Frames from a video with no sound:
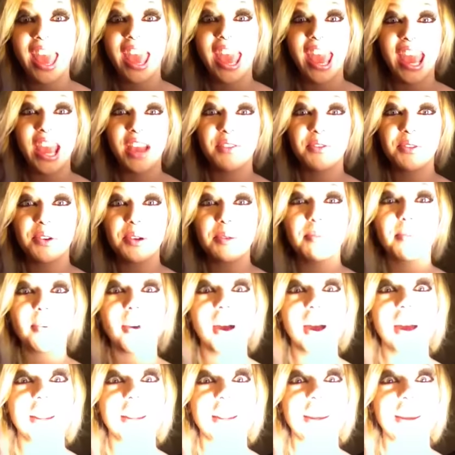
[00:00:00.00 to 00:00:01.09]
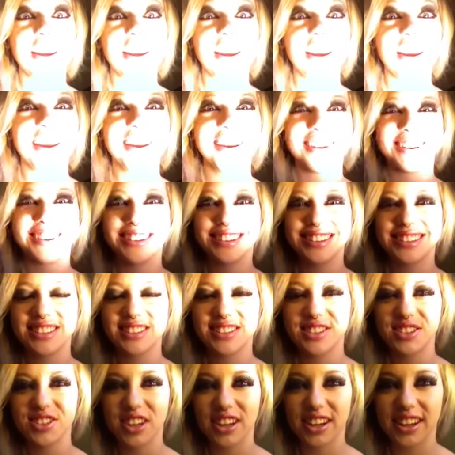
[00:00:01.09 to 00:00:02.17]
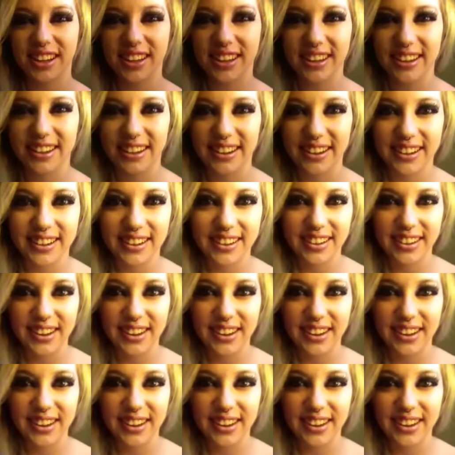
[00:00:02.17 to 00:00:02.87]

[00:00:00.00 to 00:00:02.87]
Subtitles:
Hey everybody, it's Jennakitti.